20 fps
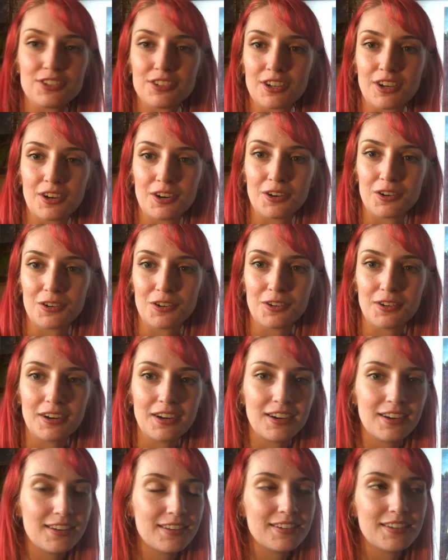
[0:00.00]

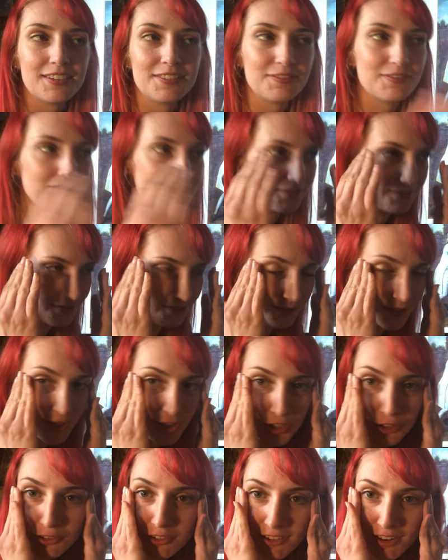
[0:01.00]
so
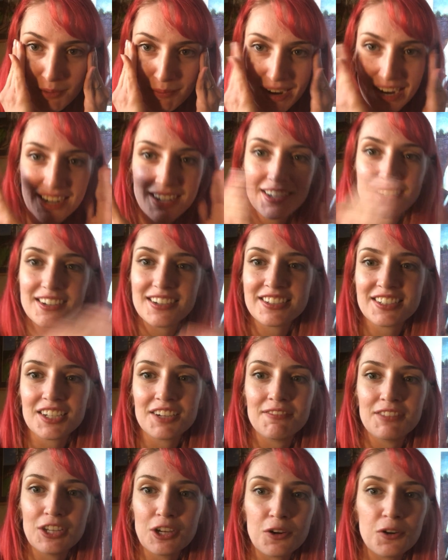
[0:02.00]
visual reminders
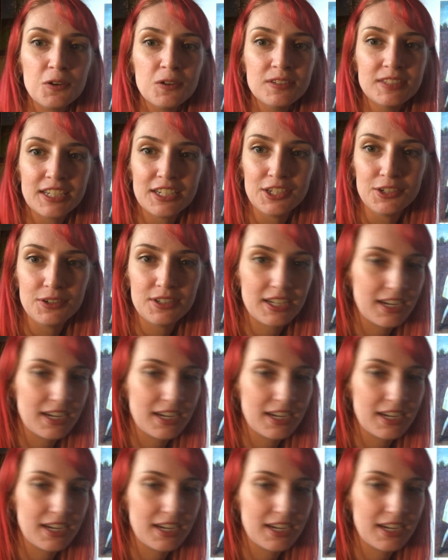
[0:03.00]
of the Old and New